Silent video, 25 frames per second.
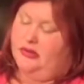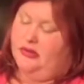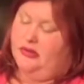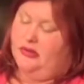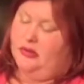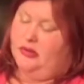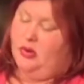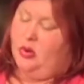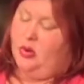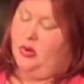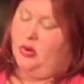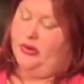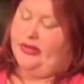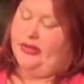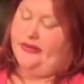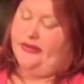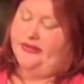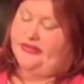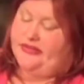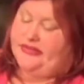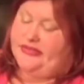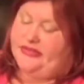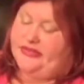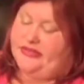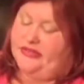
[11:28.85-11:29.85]
Coraline
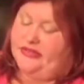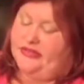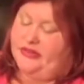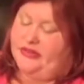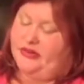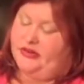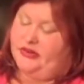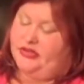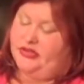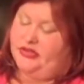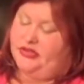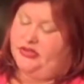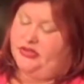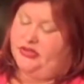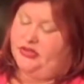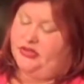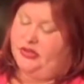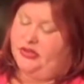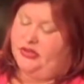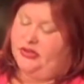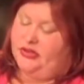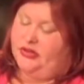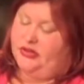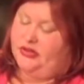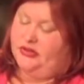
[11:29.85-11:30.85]
resisted the urge to
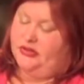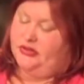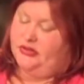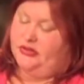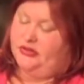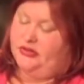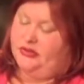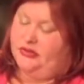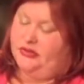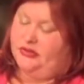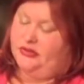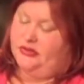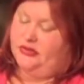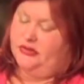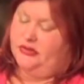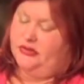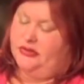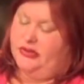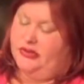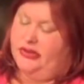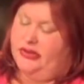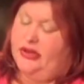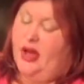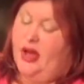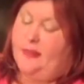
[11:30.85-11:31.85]
look.
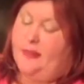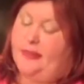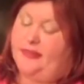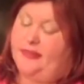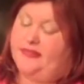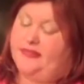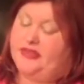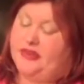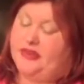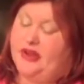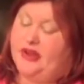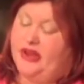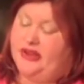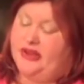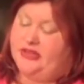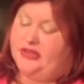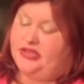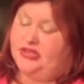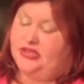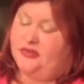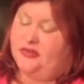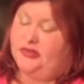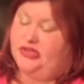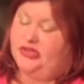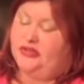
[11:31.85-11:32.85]
In a couple of strides
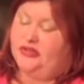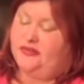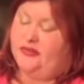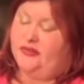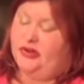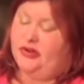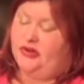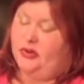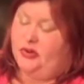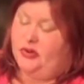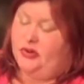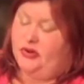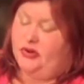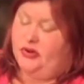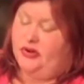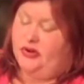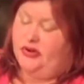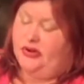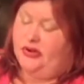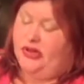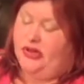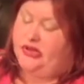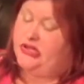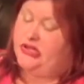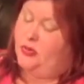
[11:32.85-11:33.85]
she reached the front door,
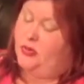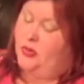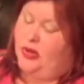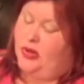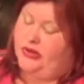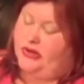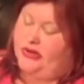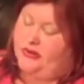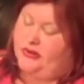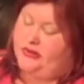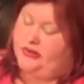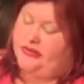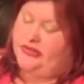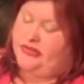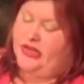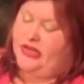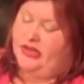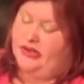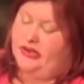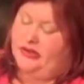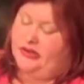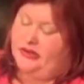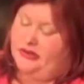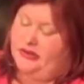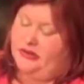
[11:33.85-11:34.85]
and she walked
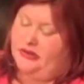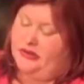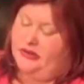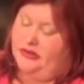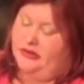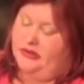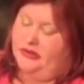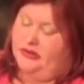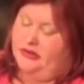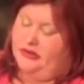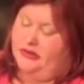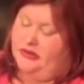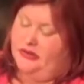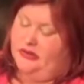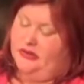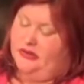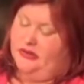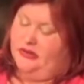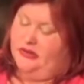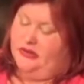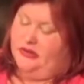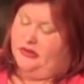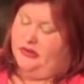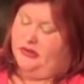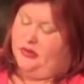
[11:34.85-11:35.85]
outside.
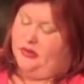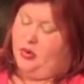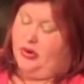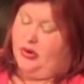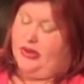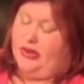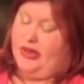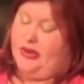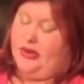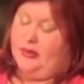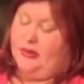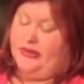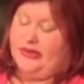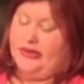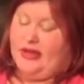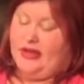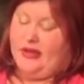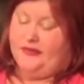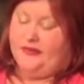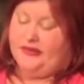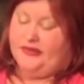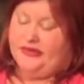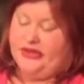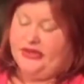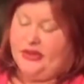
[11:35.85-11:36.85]
Coraline went down
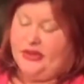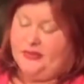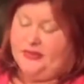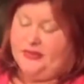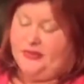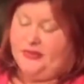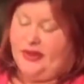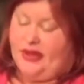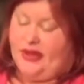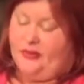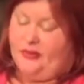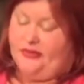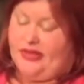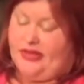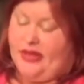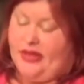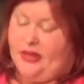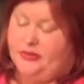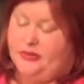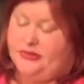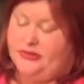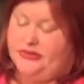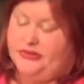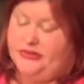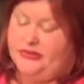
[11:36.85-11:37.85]
the steps around the
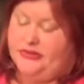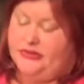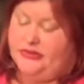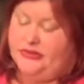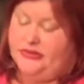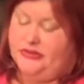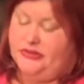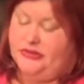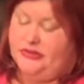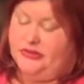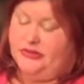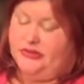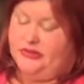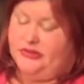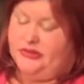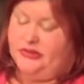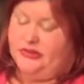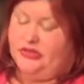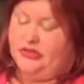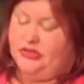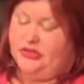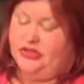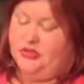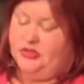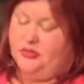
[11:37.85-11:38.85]
house
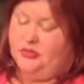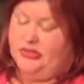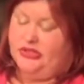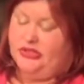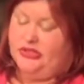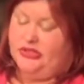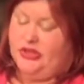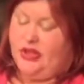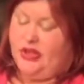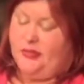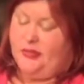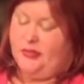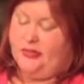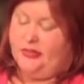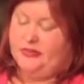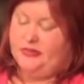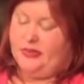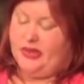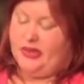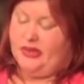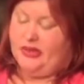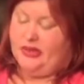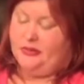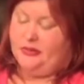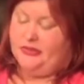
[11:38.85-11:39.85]
until she reached the other Miss
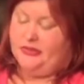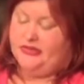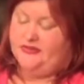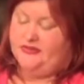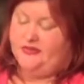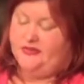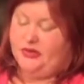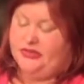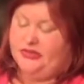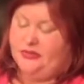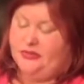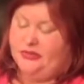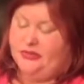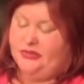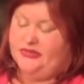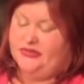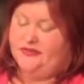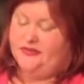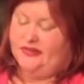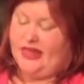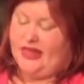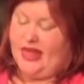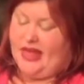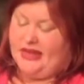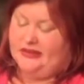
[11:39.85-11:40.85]
Spink and Miss
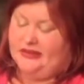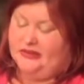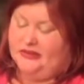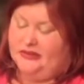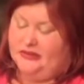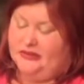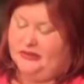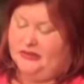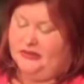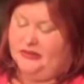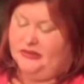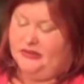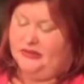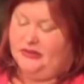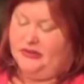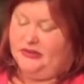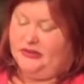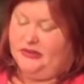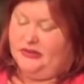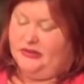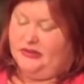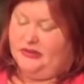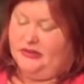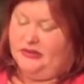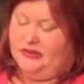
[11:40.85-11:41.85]
Forcible's flat.
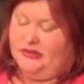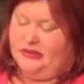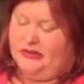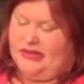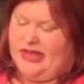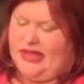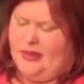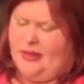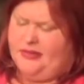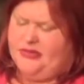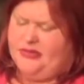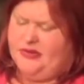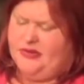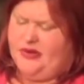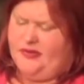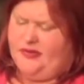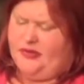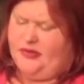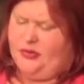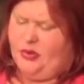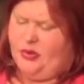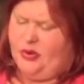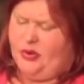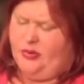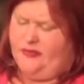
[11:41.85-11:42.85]
The lamps around
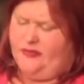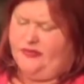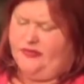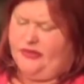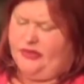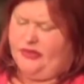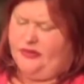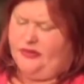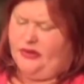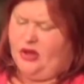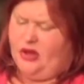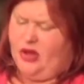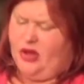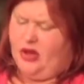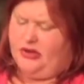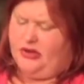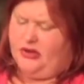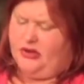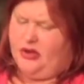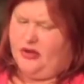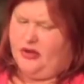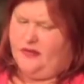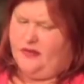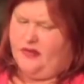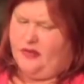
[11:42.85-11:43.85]
the door were flickering on
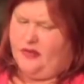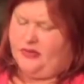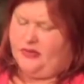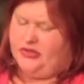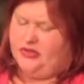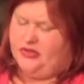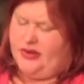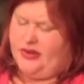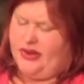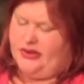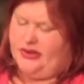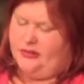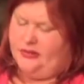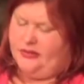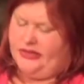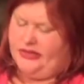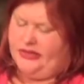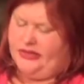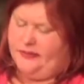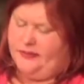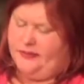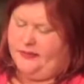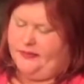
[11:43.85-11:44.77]
and off almost randomly.